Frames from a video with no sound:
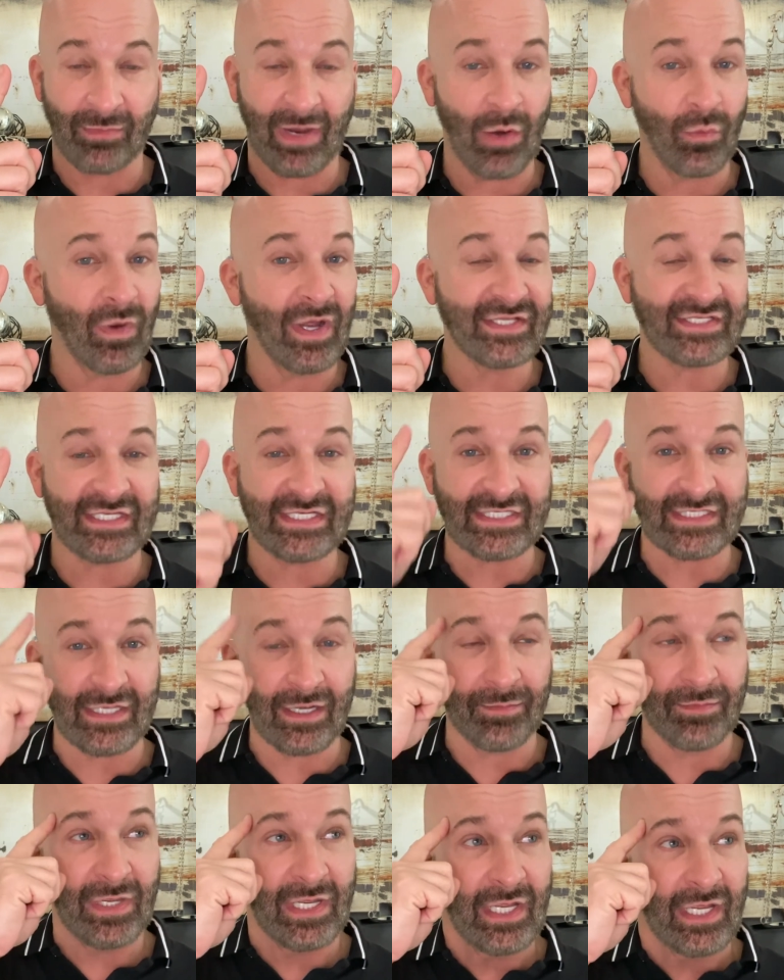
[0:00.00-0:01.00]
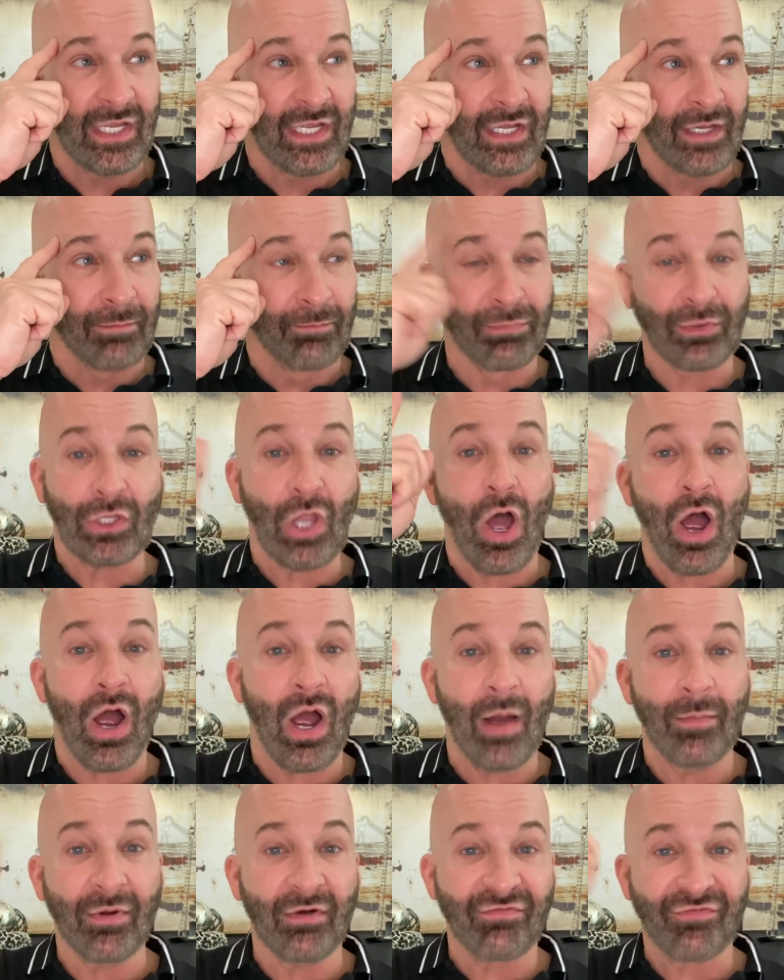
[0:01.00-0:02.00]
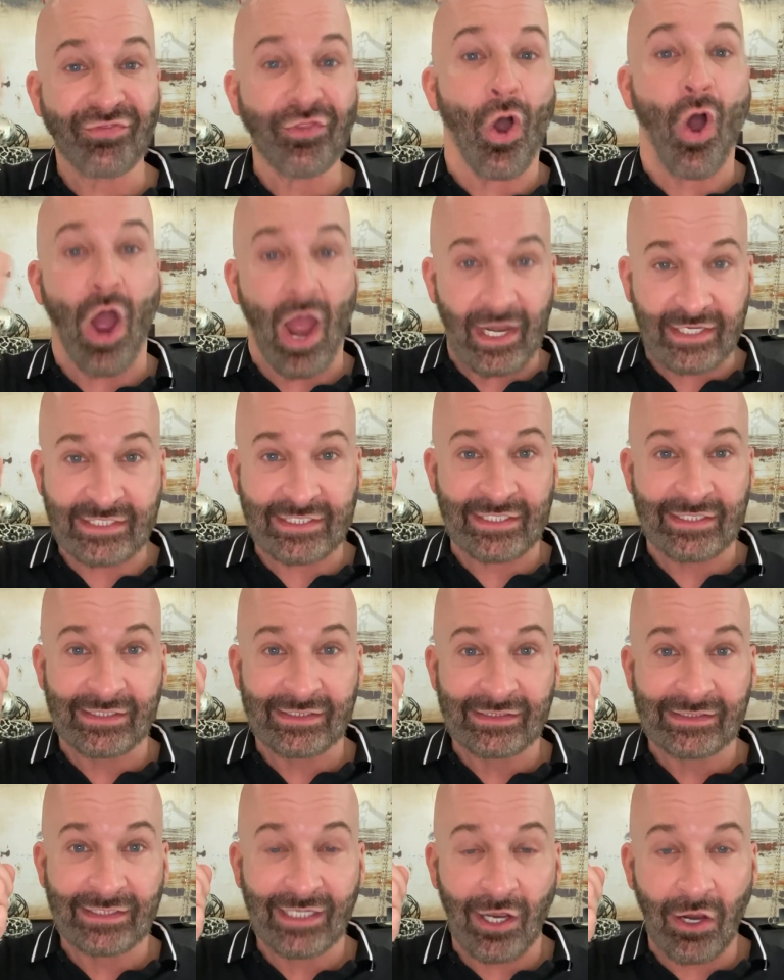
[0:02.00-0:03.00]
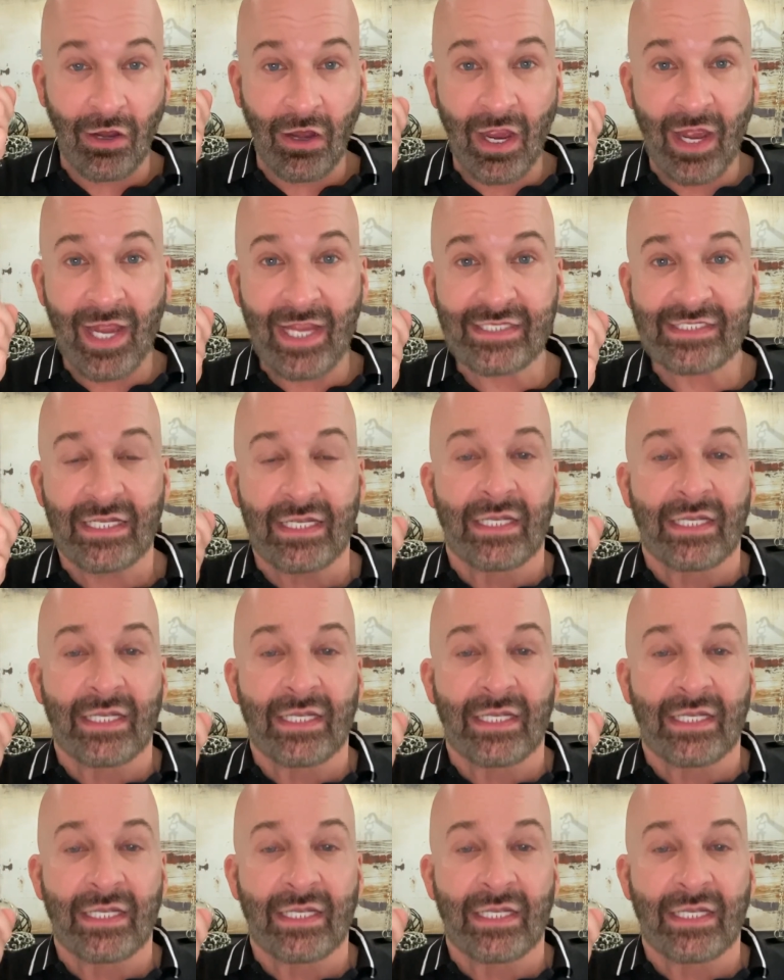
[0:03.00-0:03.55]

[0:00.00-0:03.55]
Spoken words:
I wasn't some blob of thought, all right?